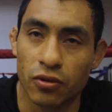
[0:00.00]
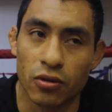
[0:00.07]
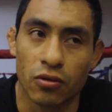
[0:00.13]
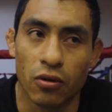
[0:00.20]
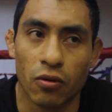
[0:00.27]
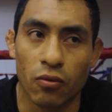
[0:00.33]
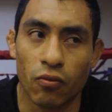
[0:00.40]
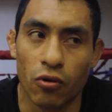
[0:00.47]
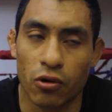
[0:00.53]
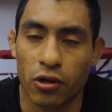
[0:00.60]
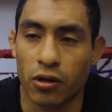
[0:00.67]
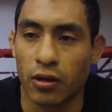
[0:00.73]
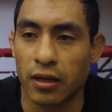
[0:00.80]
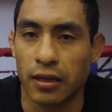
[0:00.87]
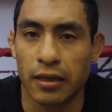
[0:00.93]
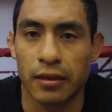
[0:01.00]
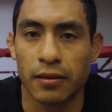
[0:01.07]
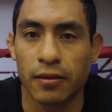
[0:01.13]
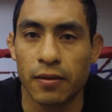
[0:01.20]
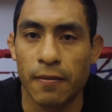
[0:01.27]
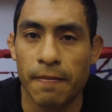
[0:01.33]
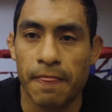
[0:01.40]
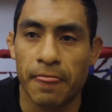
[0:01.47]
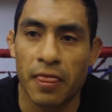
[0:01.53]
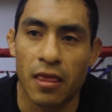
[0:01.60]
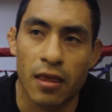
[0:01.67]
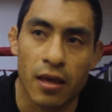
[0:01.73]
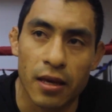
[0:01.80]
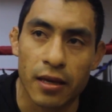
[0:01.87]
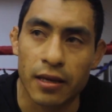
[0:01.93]
you know, work the
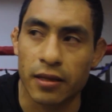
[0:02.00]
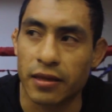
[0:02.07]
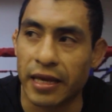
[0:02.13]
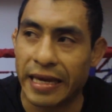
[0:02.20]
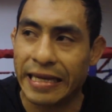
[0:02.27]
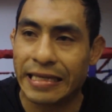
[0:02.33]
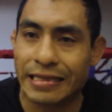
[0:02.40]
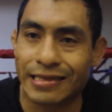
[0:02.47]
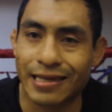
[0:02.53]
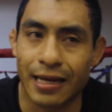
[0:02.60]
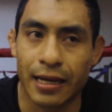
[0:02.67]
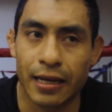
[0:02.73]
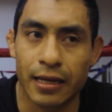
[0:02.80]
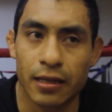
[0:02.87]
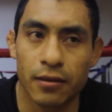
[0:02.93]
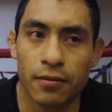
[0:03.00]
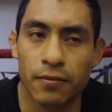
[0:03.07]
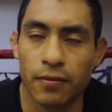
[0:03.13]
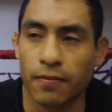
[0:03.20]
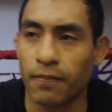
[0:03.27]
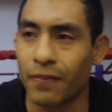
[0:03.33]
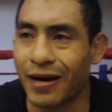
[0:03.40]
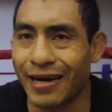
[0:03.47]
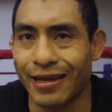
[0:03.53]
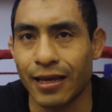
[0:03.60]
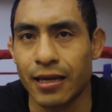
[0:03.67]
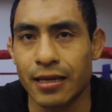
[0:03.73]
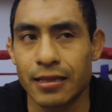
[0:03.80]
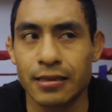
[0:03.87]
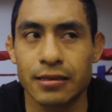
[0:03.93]
inside
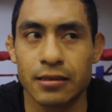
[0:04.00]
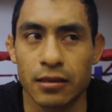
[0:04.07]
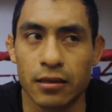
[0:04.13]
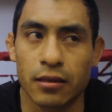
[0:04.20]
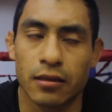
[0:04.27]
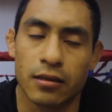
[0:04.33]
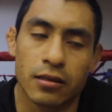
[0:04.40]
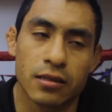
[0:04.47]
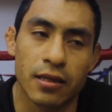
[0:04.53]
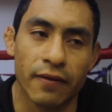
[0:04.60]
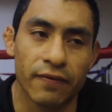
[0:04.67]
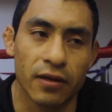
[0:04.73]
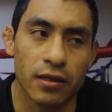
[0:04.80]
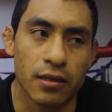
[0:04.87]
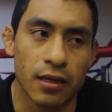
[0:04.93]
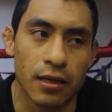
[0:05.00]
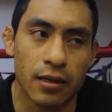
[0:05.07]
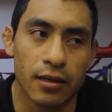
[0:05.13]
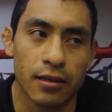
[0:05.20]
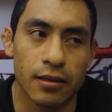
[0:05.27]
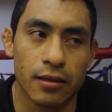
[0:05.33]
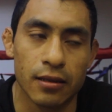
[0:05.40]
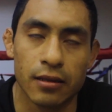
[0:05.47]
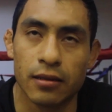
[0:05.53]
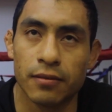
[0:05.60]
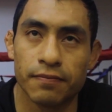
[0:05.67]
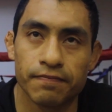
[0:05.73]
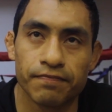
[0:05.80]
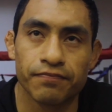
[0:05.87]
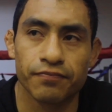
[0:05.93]
bodies, stuff like
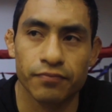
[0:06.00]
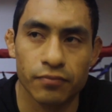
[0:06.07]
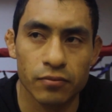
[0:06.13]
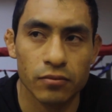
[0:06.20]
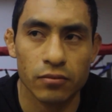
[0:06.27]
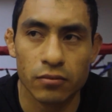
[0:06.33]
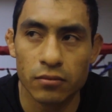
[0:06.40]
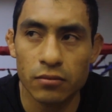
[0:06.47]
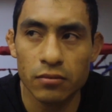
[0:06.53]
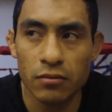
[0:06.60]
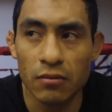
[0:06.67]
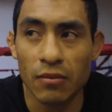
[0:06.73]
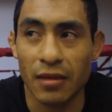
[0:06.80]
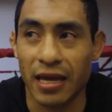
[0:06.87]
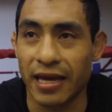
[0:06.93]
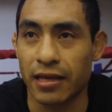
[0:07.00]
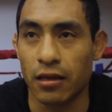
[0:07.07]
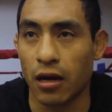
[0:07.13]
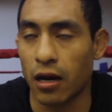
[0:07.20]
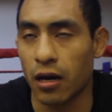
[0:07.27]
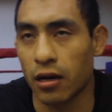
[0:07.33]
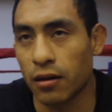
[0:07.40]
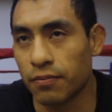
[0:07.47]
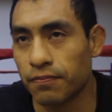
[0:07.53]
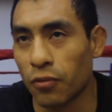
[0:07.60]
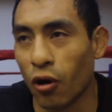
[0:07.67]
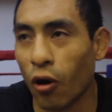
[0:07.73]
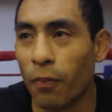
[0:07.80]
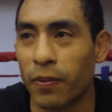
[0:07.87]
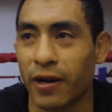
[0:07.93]
that.
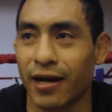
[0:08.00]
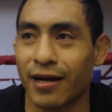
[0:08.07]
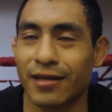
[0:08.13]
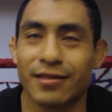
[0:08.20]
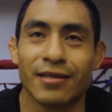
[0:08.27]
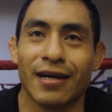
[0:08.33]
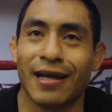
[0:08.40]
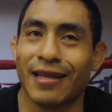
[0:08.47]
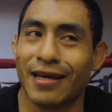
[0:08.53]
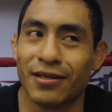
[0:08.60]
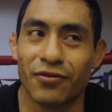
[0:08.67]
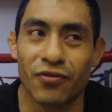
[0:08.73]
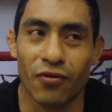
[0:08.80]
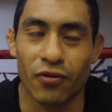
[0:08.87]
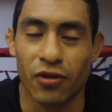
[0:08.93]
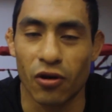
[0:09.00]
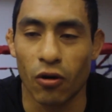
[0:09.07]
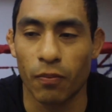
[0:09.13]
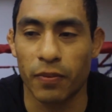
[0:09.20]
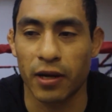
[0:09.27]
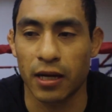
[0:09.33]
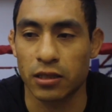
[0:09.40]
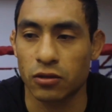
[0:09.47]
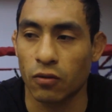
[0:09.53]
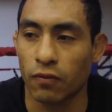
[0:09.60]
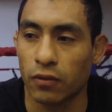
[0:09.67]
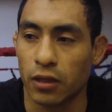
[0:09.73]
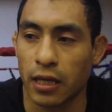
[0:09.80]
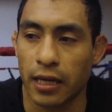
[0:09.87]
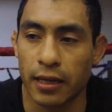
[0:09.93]
Uppercuts. I like to throw the uppercuts.
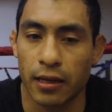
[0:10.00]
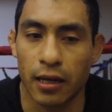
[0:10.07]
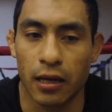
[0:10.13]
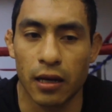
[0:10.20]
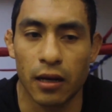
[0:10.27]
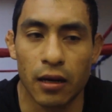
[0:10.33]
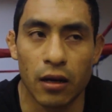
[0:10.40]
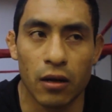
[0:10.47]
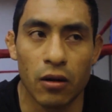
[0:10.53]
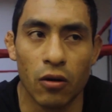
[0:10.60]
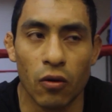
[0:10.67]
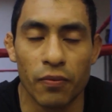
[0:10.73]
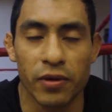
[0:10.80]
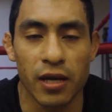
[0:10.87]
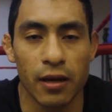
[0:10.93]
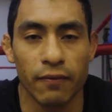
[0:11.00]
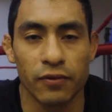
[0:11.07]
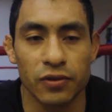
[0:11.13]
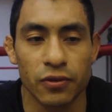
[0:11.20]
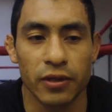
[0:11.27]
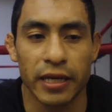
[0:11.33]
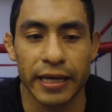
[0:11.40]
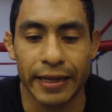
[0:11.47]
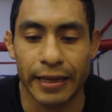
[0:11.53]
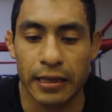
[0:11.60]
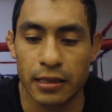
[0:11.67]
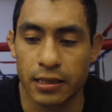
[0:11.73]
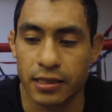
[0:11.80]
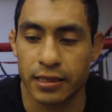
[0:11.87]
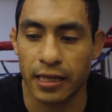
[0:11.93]
Hopefully, I'll be able to get
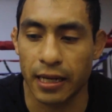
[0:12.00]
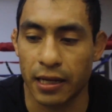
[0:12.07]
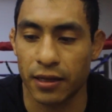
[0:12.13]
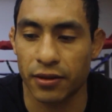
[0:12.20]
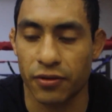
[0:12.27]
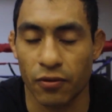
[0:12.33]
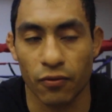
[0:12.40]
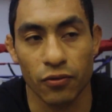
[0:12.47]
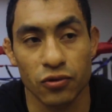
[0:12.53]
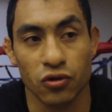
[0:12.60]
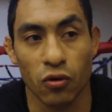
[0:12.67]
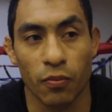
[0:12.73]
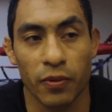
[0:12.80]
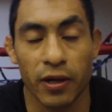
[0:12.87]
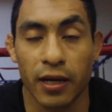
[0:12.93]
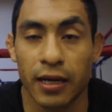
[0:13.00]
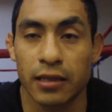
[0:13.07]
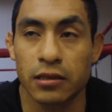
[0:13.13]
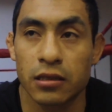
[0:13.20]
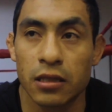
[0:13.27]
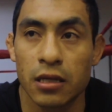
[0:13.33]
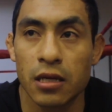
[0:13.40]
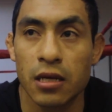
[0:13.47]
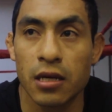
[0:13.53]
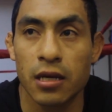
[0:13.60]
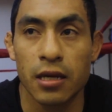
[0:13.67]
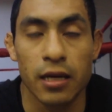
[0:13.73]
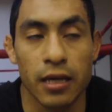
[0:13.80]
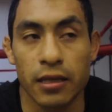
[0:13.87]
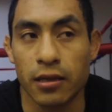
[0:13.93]
in inside, throw those uppercuts,
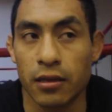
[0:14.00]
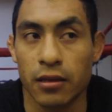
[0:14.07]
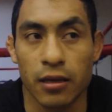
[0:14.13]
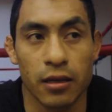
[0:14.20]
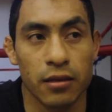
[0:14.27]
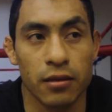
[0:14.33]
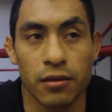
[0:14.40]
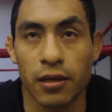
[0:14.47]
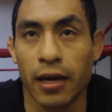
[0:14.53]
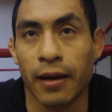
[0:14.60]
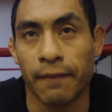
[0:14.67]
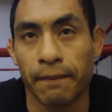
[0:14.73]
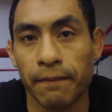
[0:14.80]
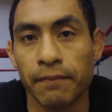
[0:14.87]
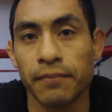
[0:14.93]
and then yeah.